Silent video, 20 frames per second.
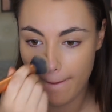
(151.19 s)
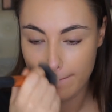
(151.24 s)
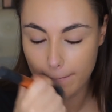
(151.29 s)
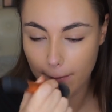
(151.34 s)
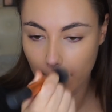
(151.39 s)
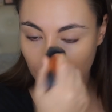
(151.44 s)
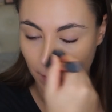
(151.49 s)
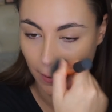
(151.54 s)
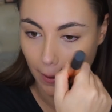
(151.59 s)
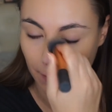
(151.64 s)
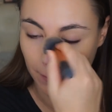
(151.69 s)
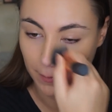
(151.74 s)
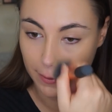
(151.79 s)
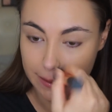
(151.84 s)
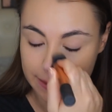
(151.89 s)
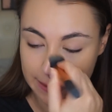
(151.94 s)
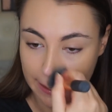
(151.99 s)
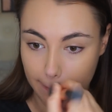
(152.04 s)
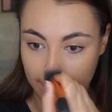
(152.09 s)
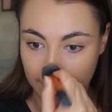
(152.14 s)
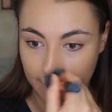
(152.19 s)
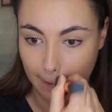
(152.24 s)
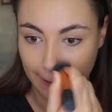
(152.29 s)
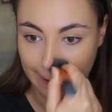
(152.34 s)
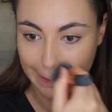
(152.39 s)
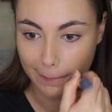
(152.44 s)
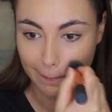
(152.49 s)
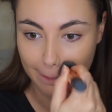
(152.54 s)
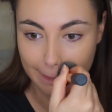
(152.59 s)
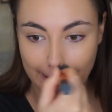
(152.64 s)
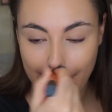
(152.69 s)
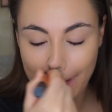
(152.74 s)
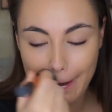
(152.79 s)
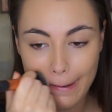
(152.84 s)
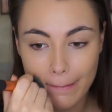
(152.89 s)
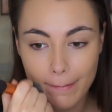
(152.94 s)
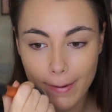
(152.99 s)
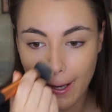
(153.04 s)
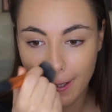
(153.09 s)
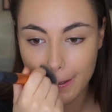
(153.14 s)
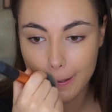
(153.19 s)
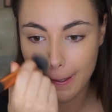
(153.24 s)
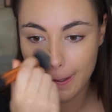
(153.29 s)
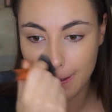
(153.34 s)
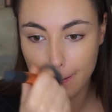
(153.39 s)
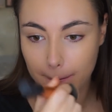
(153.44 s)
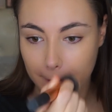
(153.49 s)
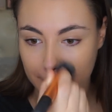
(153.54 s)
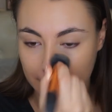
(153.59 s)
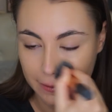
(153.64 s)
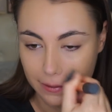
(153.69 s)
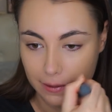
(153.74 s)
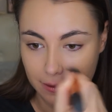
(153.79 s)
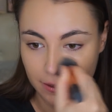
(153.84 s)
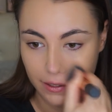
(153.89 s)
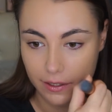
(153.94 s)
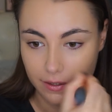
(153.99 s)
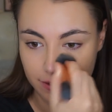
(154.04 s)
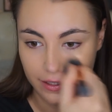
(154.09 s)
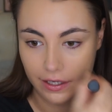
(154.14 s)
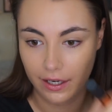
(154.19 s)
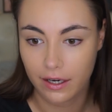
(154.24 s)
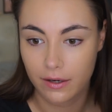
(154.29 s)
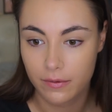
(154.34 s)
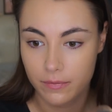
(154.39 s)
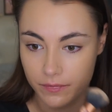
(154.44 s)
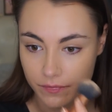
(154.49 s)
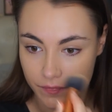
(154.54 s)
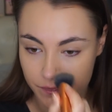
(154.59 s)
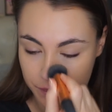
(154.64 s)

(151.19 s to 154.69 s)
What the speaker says: but what I would say, if you've got any flaky patches or anything like that,